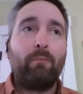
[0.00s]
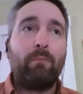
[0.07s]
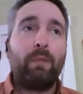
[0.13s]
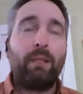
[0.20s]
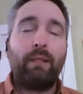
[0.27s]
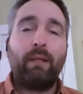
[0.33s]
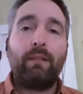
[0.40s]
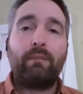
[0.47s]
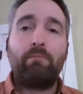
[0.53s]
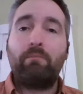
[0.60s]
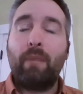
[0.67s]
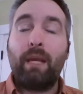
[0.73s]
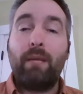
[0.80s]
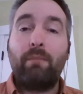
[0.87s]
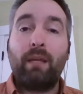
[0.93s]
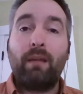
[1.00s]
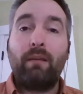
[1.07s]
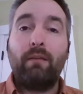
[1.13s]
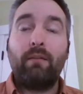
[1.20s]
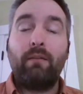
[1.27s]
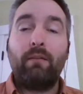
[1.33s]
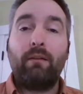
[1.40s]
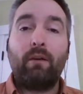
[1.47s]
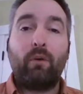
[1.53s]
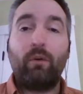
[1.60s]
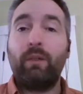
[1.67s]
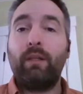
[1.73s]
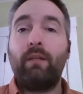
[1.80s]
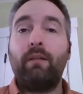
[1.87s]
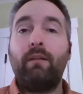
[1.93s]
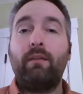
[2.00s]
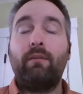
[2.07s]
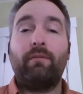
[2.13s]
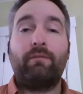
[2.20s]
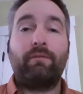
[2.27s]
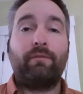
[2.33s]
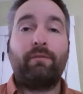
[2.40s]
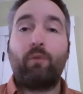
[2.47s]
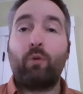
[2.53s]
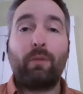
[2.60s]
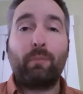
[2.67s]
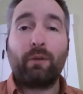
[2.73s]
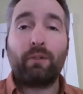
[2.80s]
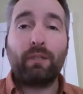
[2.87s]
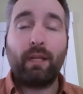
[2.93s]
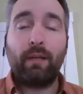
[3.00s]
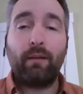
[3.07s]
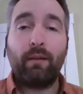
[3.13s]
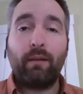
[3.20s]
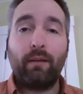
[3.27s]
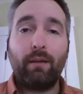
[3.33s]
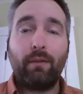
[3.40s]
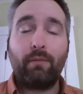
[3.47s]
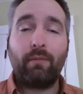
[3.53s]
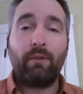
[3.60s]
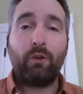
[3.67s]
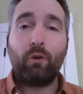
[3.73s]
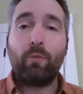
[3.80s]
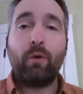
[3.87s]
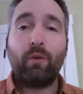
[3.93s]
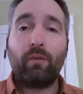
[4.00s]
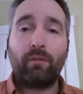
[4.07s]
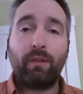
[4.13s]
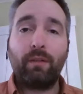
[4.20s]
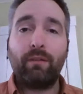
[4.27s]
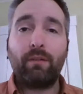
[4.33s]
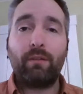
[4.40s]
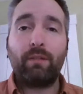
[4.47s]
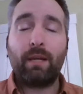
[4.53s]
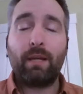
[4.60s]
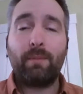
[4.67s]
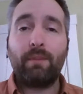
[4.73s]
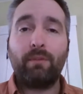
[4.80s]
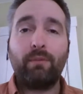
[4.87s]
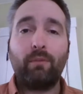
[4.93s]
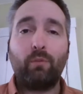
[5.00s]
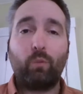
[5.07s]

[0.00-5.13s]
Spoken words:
Because maybe only 40% of your motor vehicle stops